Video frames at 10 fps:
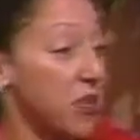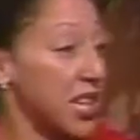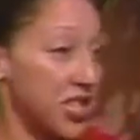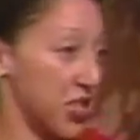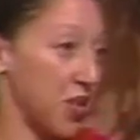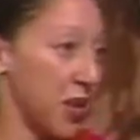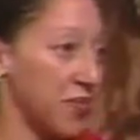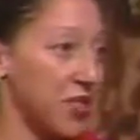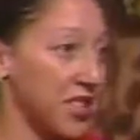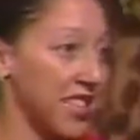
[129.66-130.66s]
then we can show
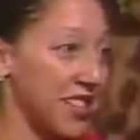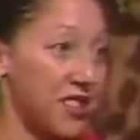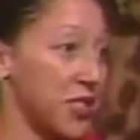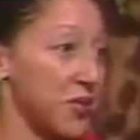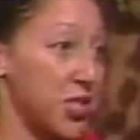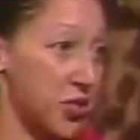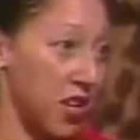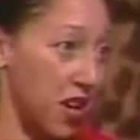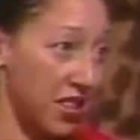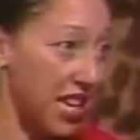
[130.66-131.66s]
up fully and also
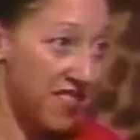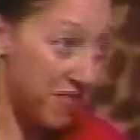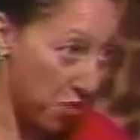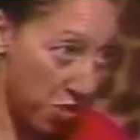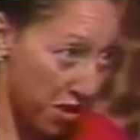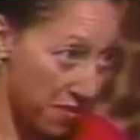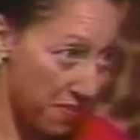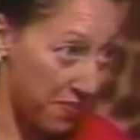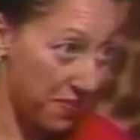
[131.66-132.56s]
enjoy our life more